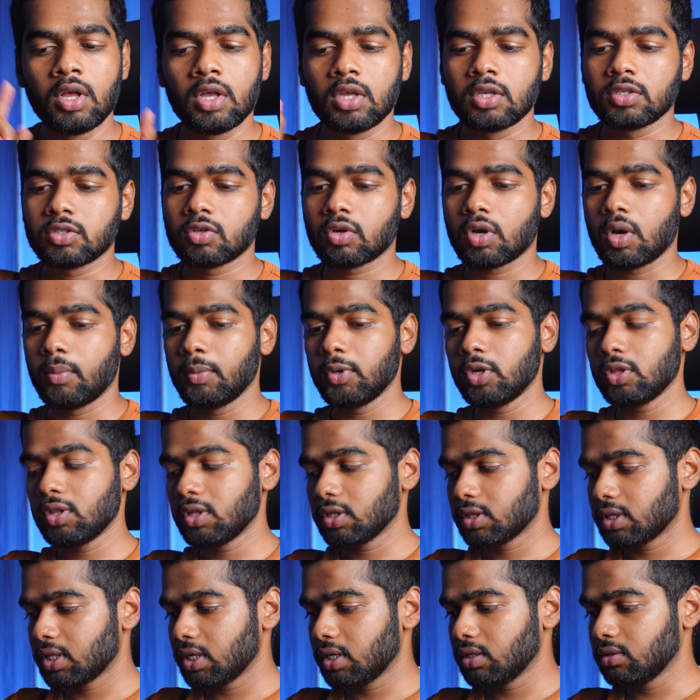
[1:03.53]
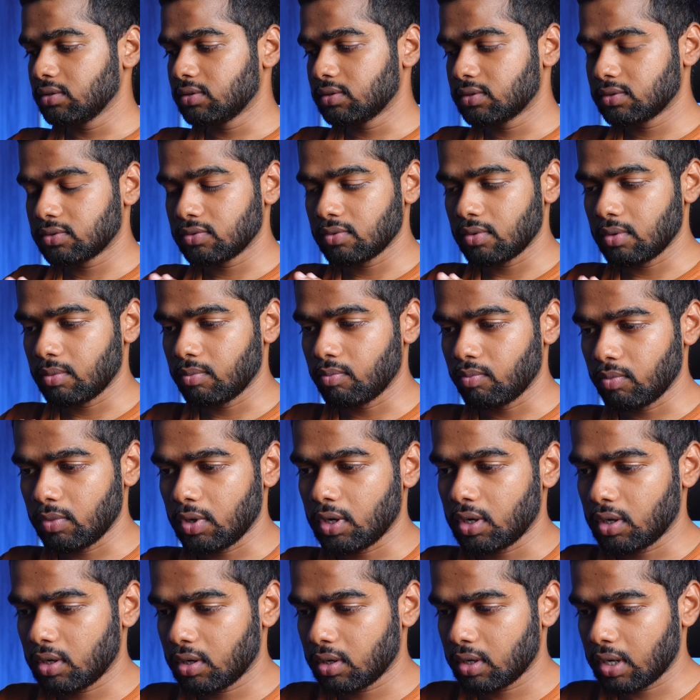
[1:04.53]
So coming to the things,
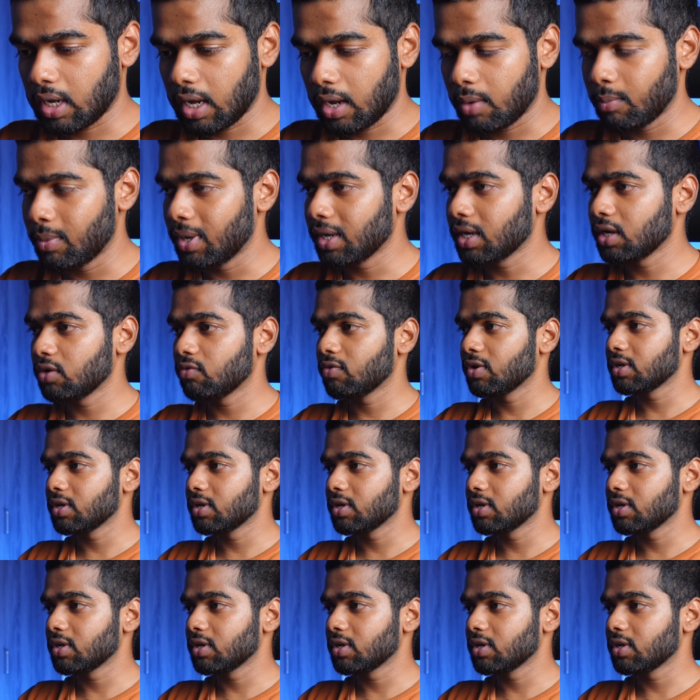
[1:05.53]
I make it